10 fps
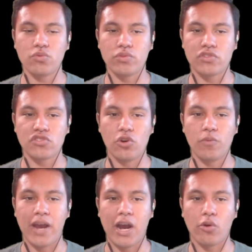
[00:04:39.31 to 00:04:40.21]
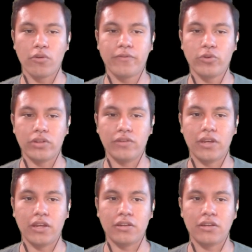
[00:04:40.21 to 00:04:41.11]
was so powerful
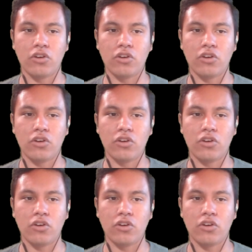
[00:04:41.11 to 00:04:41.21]
and